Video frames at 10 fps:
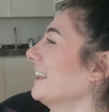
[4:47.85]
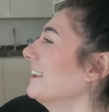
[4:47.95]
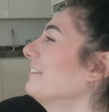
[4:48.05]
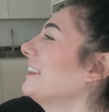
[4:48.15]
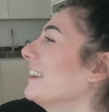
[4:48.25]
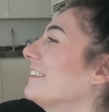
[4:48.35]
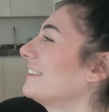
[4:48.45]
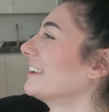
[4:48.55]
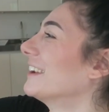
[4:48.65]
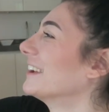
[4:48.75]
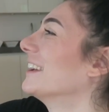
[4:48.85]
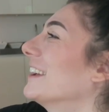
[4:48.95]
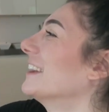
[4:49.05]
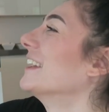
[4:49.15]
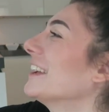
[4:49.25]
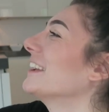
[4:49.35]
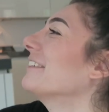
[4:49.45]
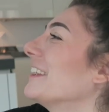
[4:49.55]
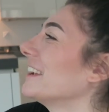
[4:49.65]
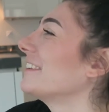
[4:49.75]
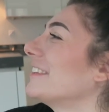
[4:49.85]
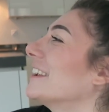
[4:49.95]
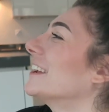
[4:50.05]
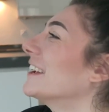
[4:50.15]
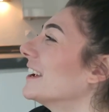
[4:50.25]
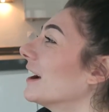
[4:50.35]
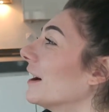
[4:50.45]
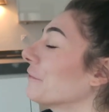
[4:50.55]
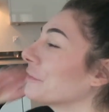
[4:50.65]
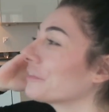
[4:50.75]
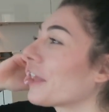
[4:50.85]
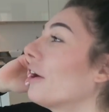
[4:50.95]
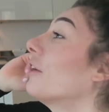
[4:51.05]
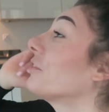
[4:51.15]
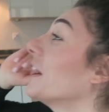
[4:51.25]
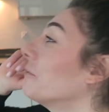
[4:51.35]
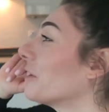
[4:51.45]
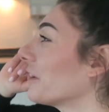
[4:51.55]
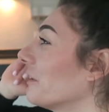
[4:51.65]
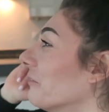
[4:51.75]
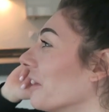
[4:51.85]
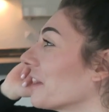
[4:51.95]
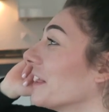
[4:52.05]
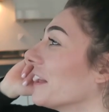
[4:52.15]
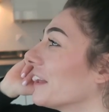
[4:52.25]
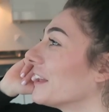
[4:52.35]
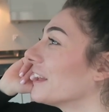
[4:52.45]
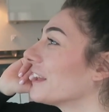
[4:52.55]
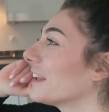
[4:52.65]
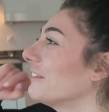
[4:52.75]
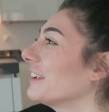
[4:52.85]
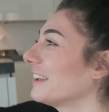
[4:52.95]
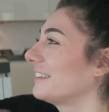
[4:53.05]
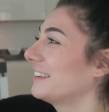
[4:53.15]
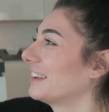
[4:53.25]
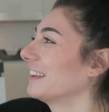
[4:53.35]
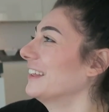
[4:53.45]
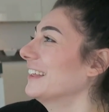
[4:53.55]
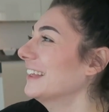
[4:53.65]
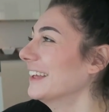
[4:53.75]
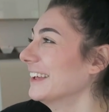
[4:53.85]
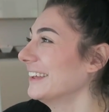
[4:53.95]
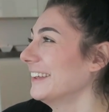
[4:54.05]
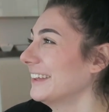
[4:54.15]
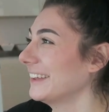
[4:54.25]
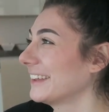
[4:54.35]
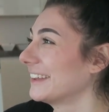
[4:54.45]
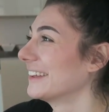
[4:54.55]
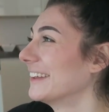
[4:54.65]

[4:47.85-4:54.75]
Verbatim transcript: Give me a kiss. Give me a kiss. Off camera, come on. Give me a kiss.